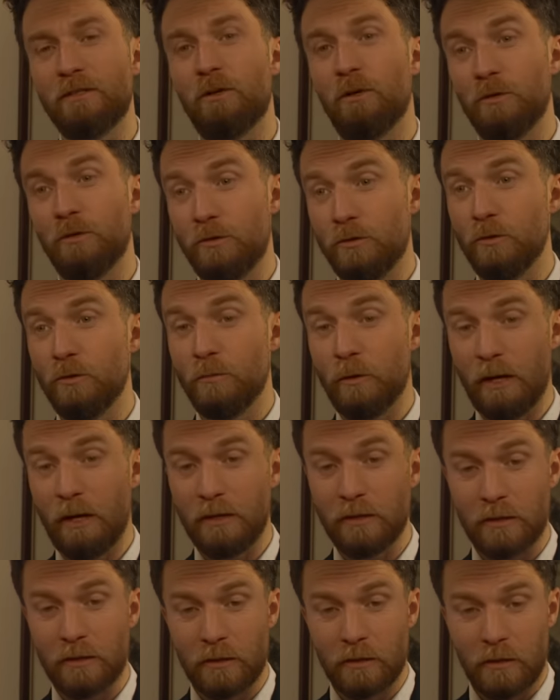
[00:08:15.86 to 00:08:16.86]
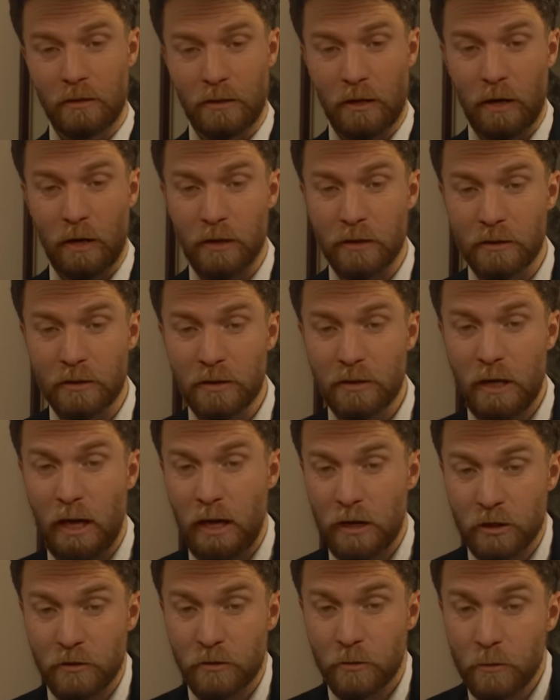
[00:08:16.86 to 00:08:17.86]
gone through my entire
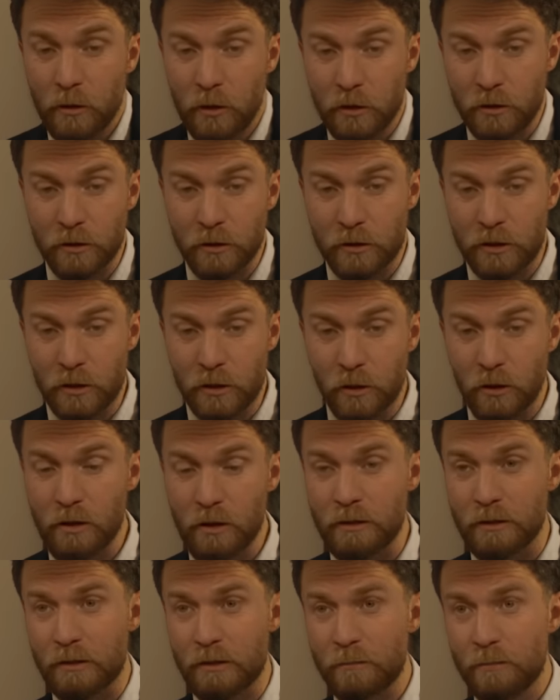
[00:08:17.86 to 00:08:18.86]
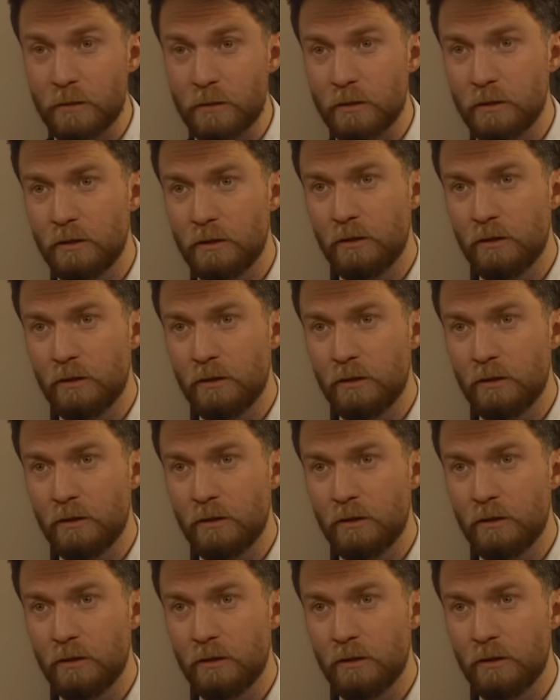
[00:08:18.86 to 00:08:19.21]
stash of emergency crisps.